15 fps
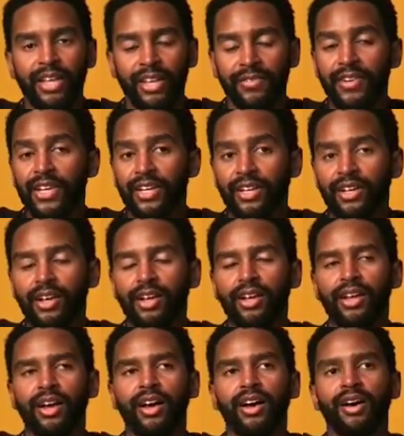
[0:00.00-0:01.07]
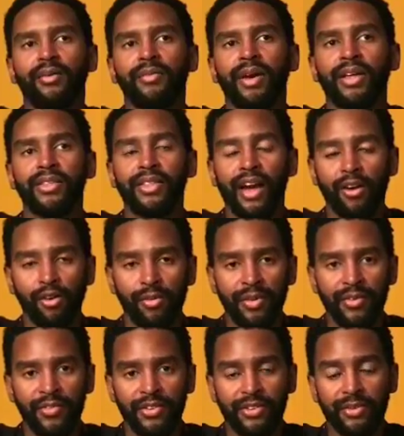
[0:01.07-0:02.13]
evening. And that will
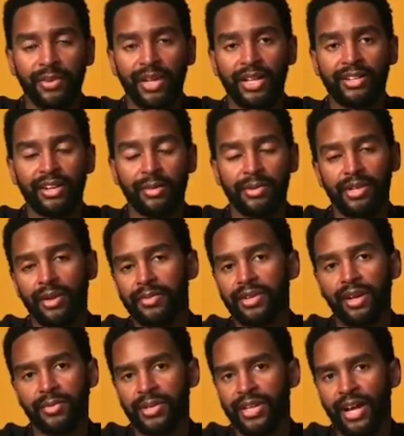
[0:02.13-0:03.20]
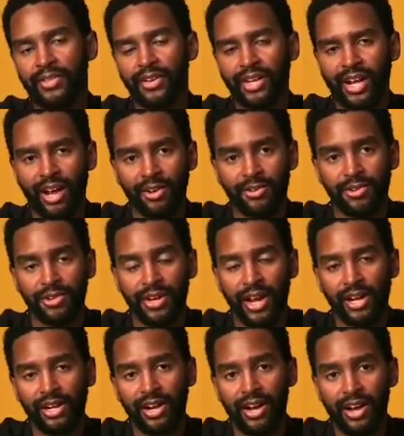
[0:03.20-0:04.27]
be visible at
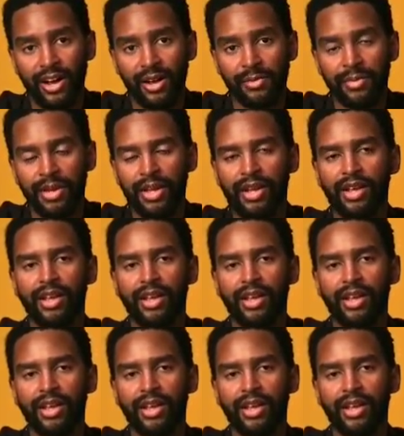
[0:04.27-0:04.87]
www.thecounter.com.